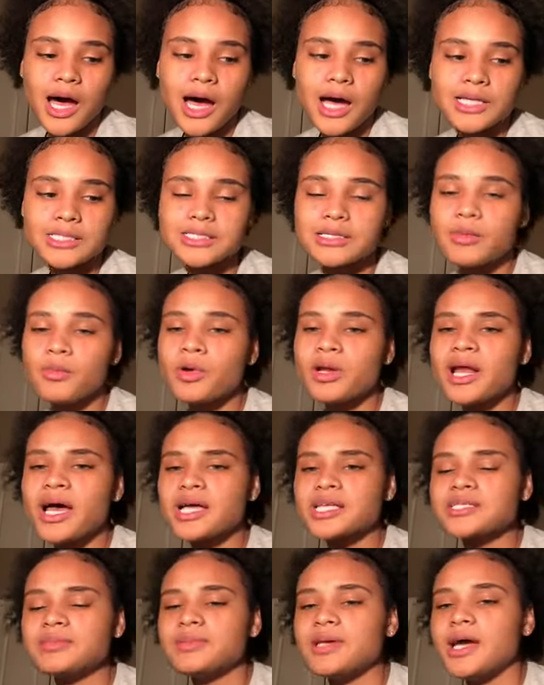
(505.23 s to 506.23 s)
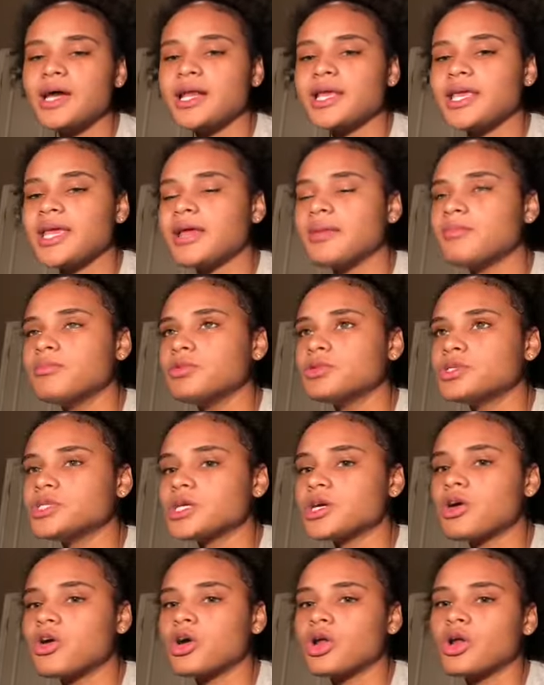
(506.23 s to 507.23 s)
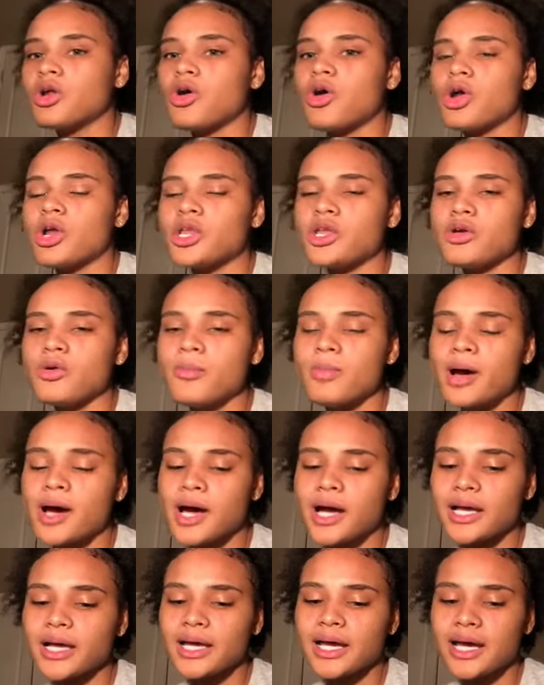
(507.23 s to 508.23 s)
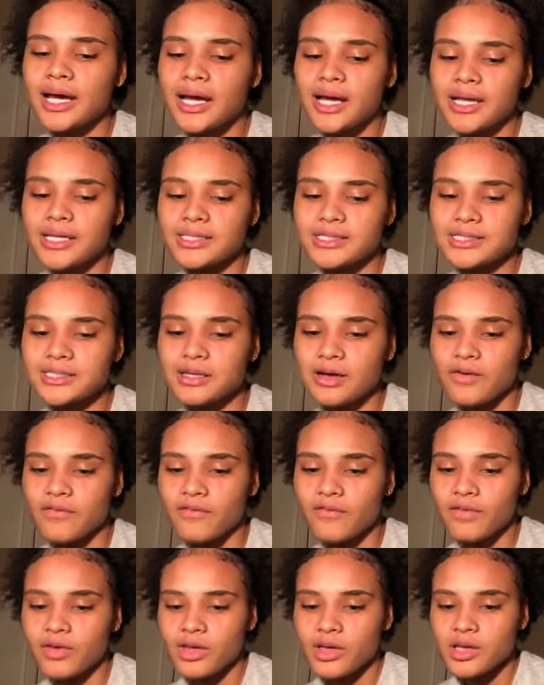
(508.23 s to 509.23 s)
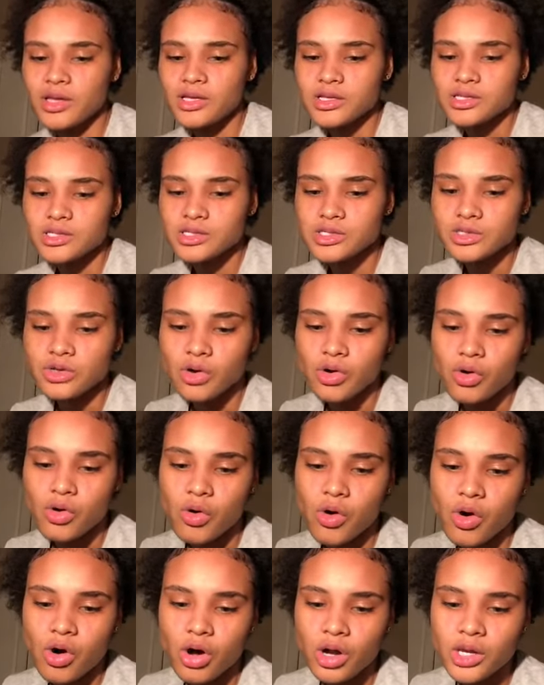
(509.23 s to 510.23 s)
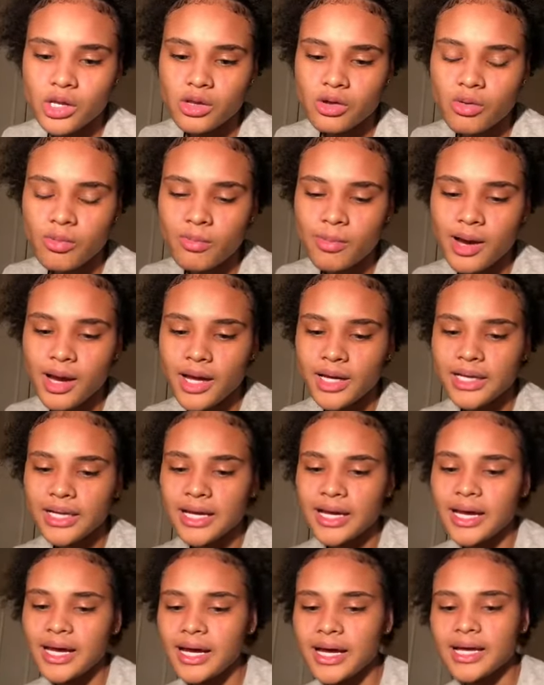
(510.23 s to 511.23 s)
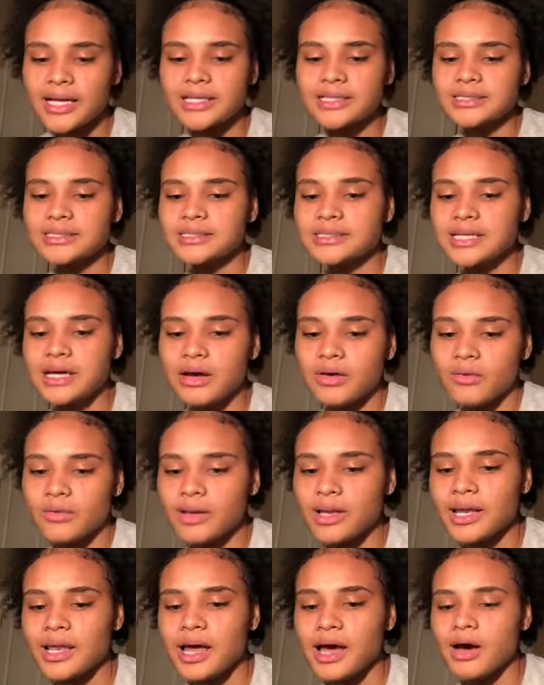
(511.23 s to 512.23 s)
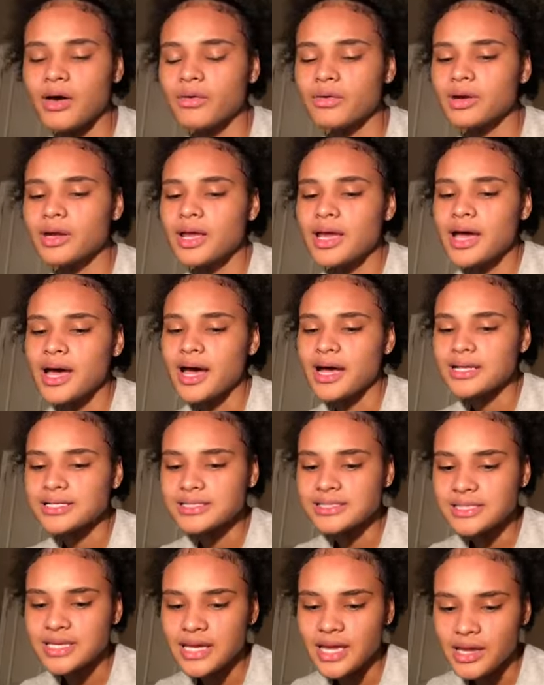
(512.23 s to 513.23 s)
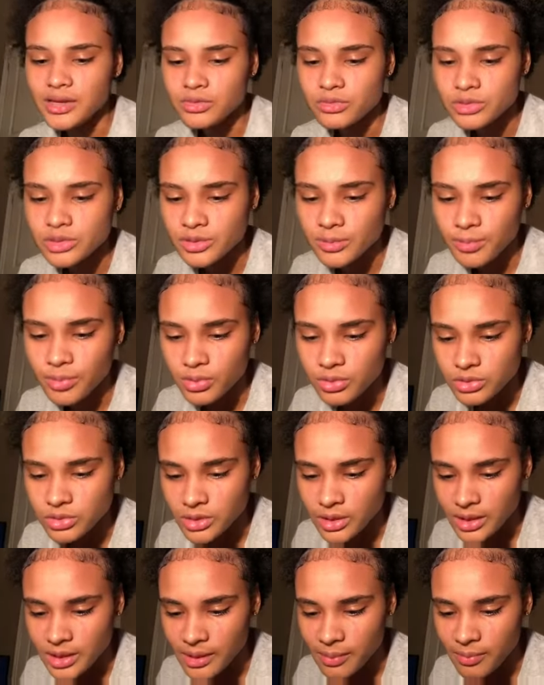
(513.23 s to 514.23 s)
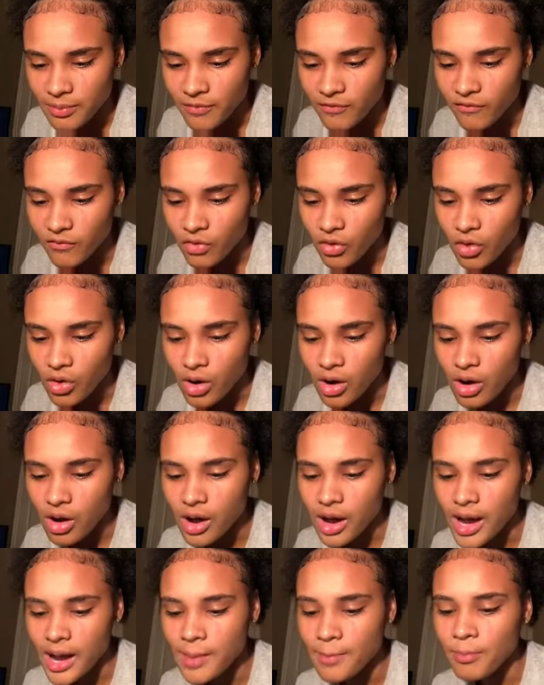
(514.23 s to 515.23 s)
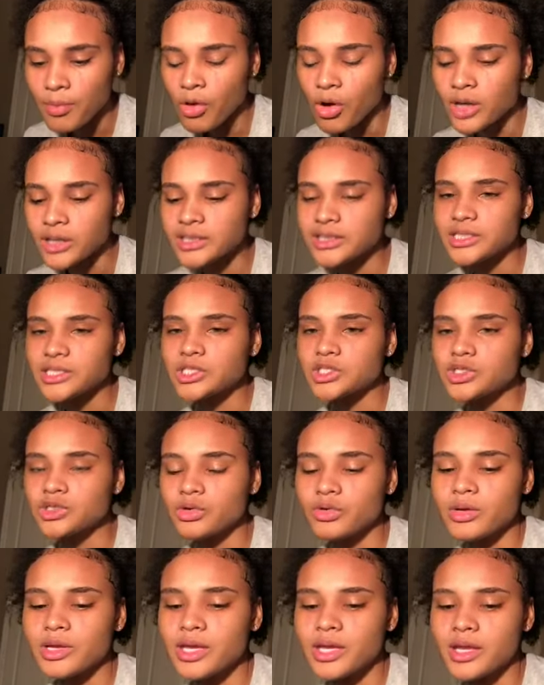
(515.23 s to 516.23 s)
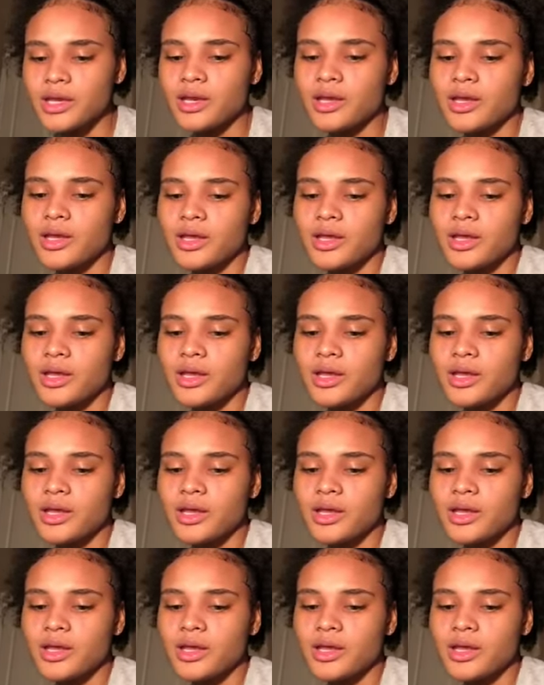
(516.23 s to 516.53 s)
Someone asked me how to get music on Audiomack and stuff. So Audiomack and SoundCloud, I'd say I used to post on them before I bought DistroKid.